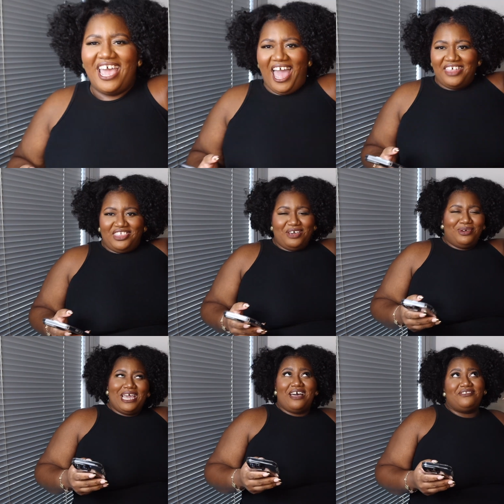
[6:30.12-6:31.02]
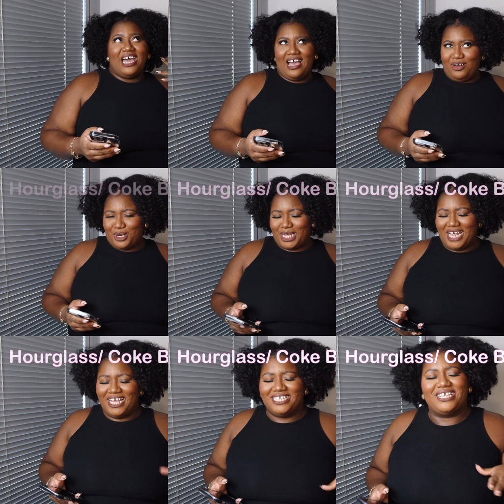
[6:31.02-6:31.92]
And then we have the
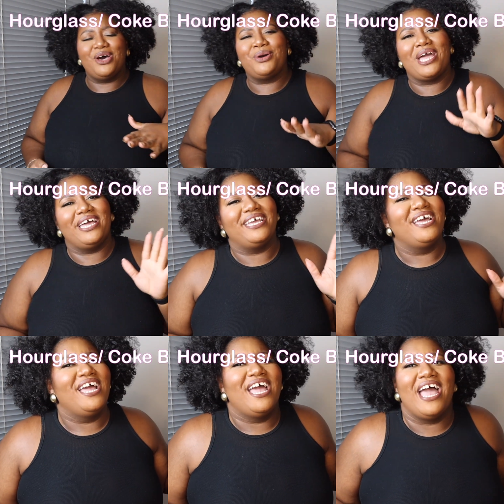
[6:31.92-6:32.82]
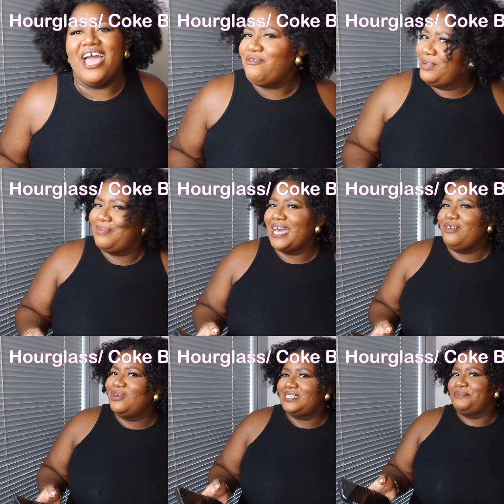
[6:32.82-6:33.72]
hourglass. Okay, everybody
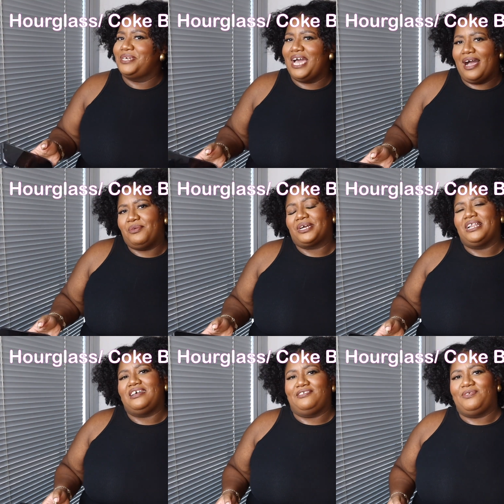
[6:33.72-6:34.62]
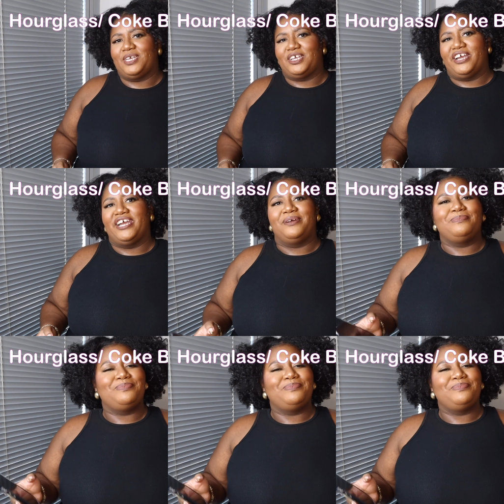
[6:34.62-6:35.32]
wants to be an hourglass figure.